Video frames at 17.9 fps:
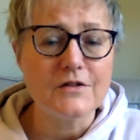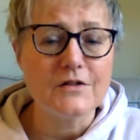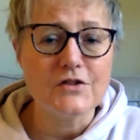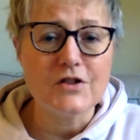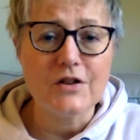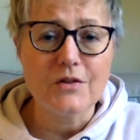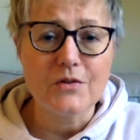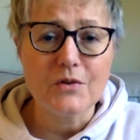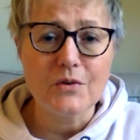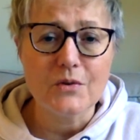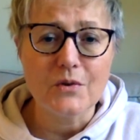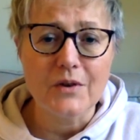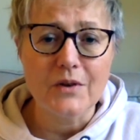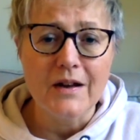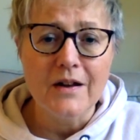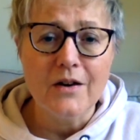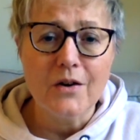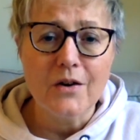And she thought,
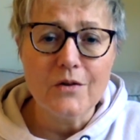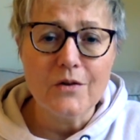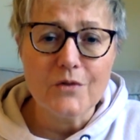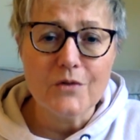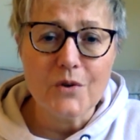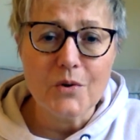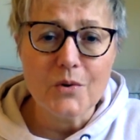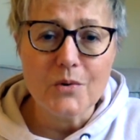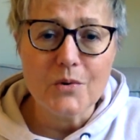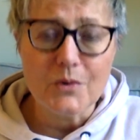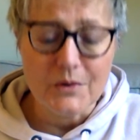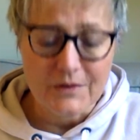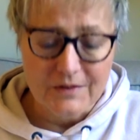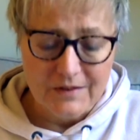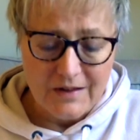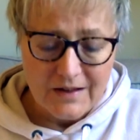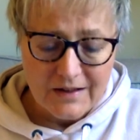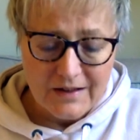of
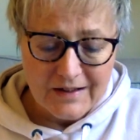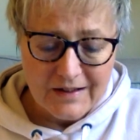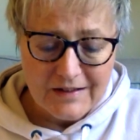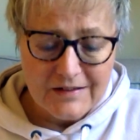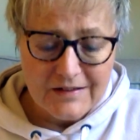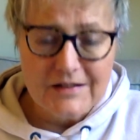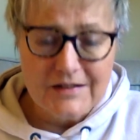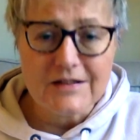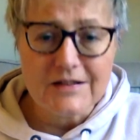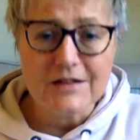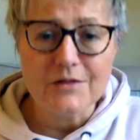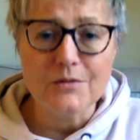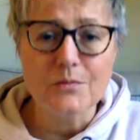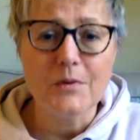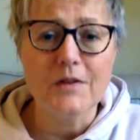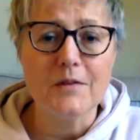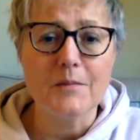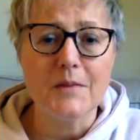course, he's still
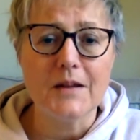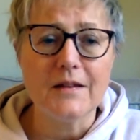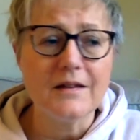with me.